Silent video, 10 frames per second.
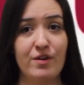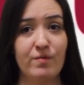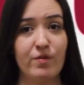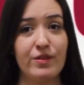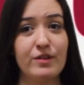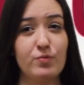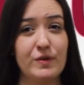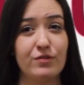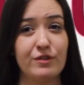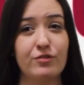For this
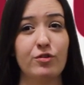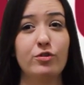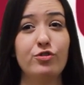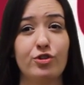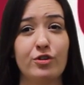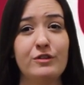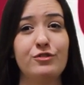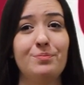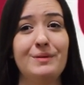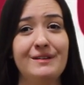reason, the solution
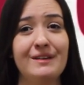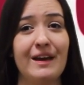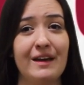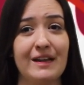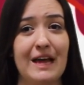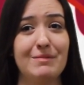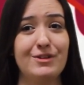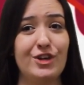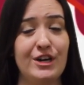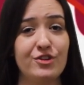is to mitigate
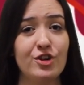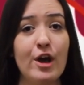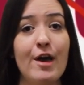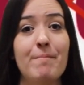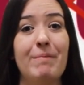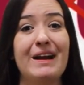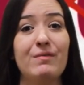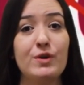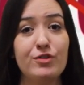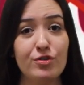climate change by
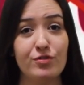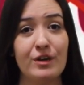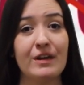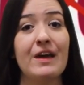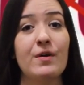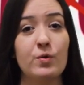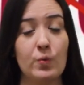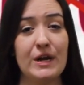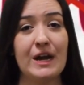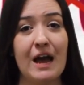reducing
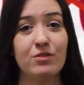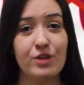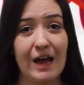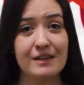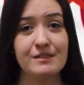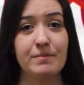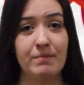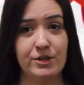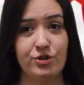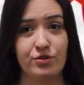greenhouse gas
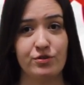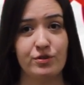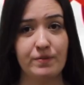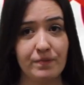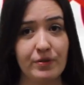emissions.